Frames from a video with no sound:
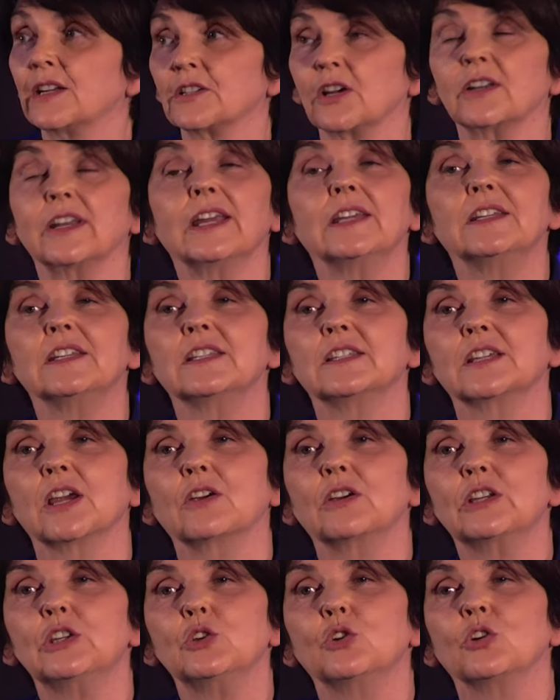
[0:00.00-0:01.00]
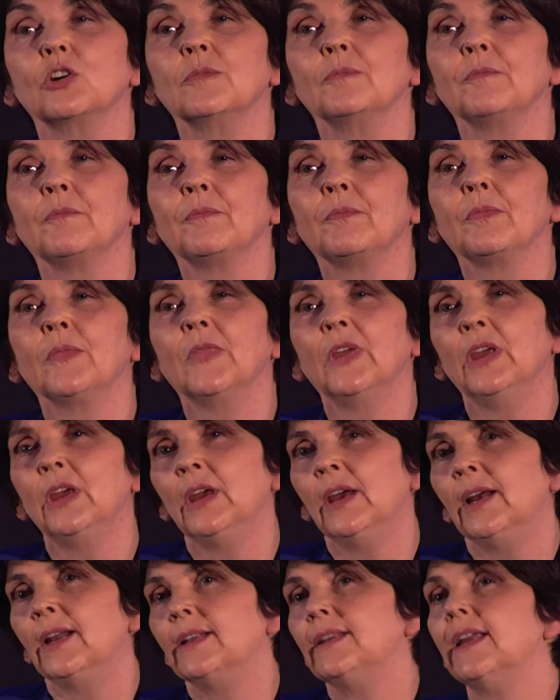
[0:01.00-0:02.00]
at Our Lady's Terenure,
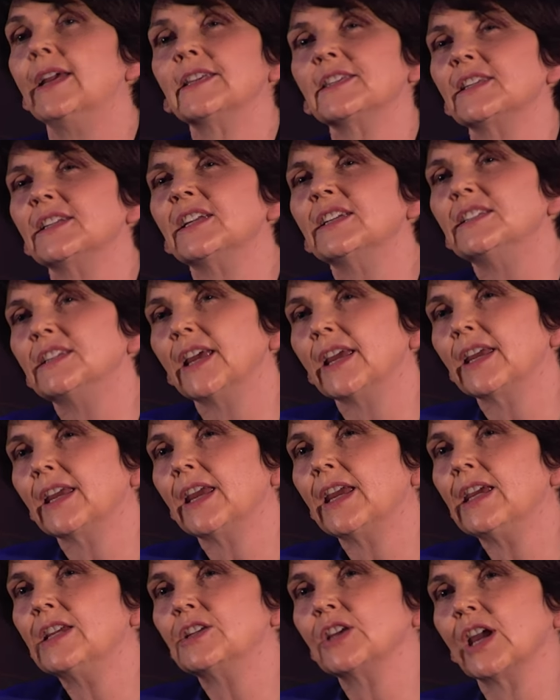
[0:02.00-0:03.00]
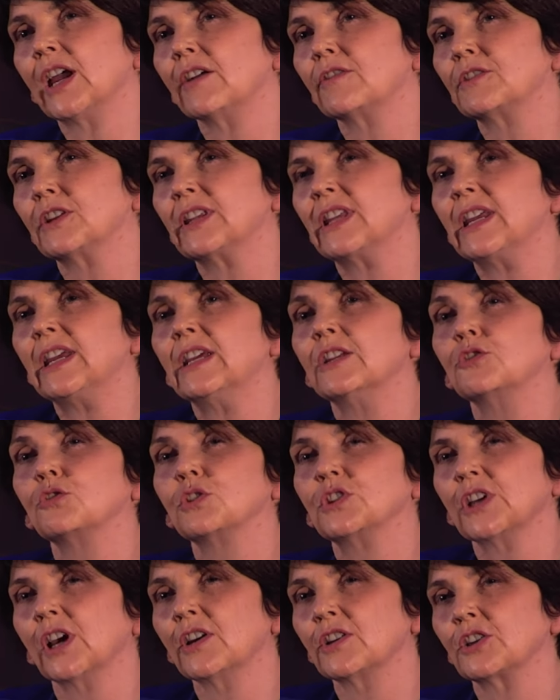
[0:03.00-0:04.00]
less than a decade after the
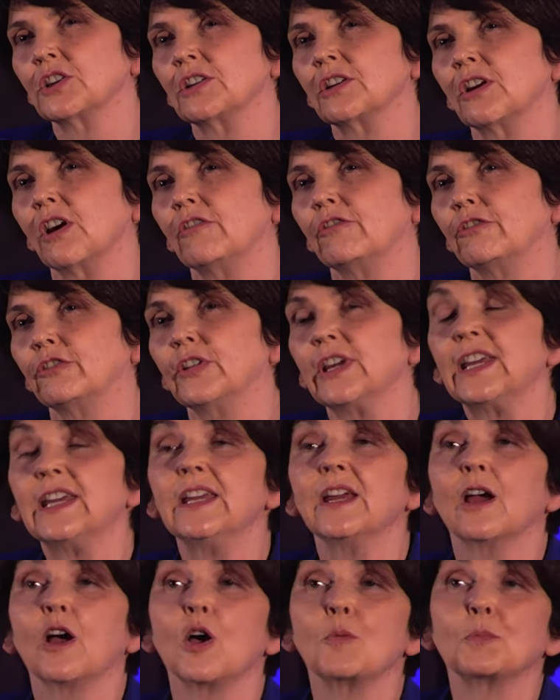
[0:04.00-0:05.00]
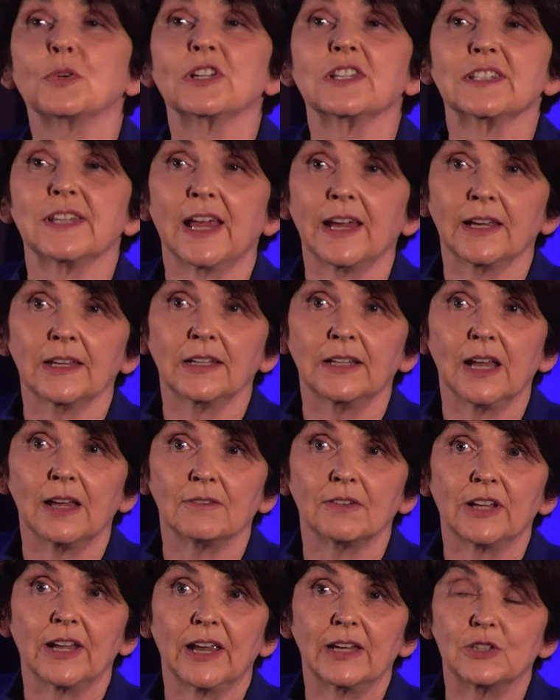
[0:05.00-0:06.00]
introduction of free upper second
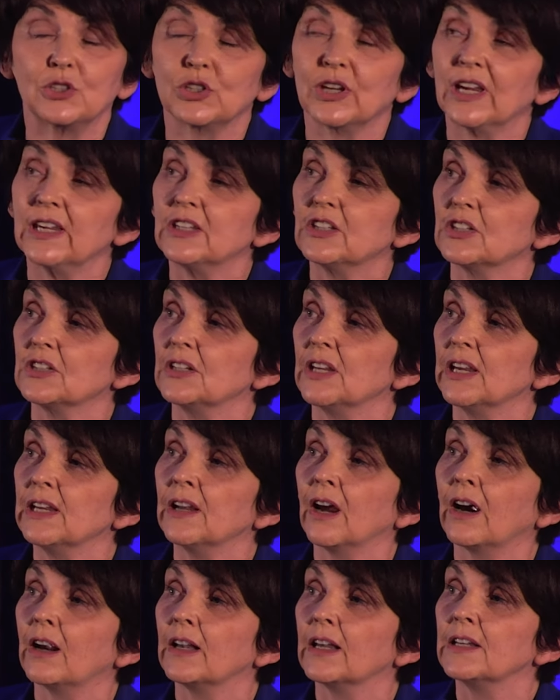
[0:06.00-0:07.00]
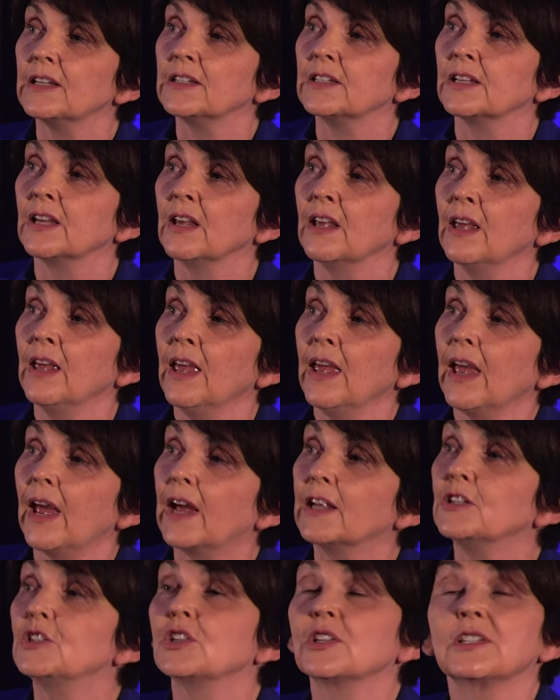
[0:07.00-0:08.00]
level education in Ireland,
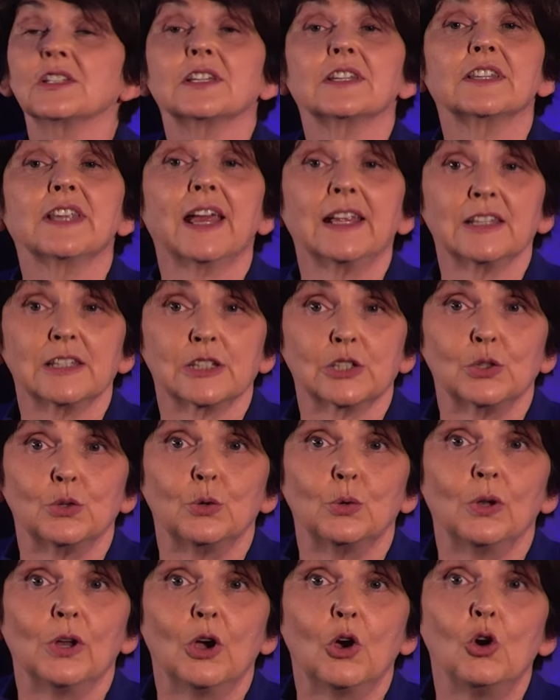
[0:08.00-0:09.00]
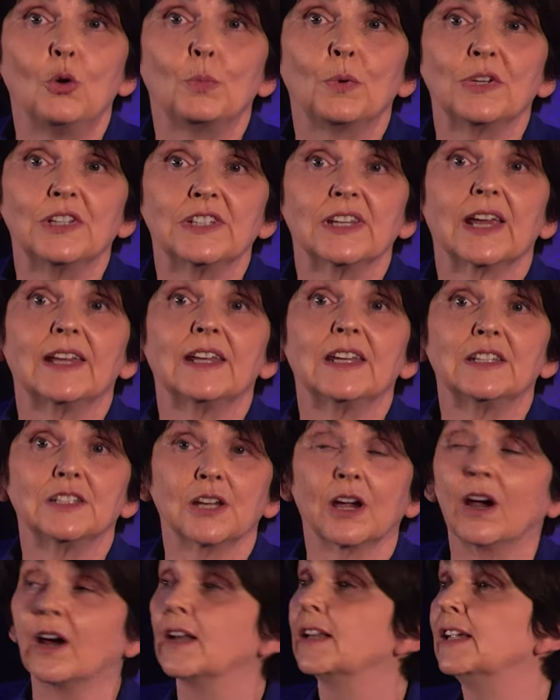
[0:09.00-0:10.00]
and just as that school opened an
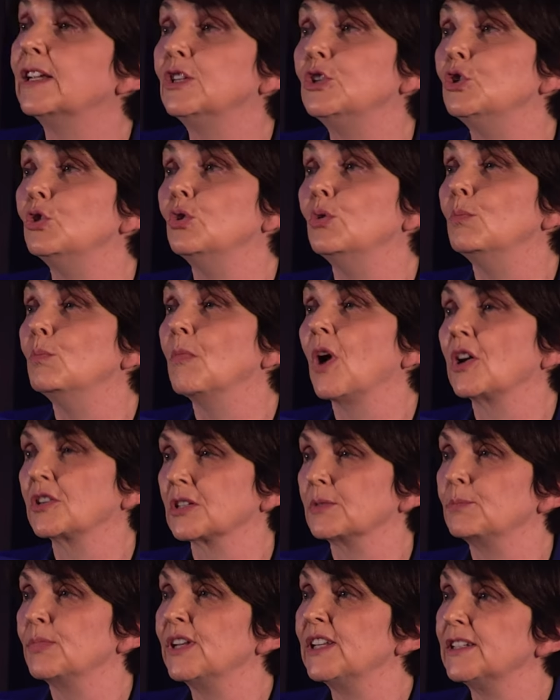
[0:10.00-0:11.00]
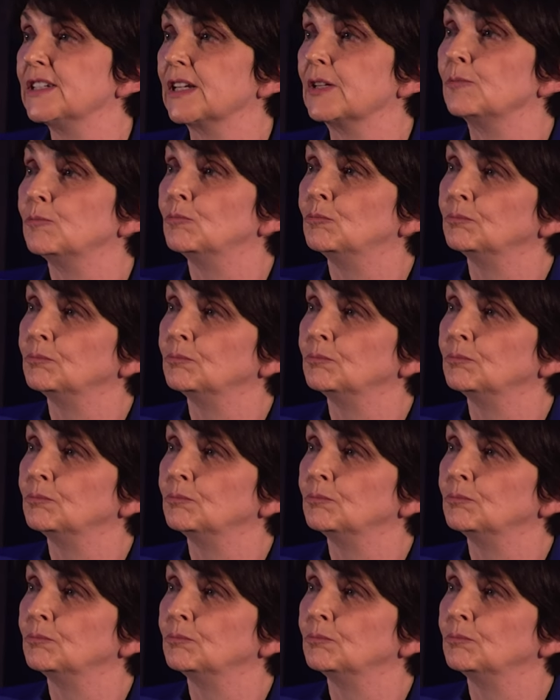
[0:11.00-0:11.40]
entirely new modern building.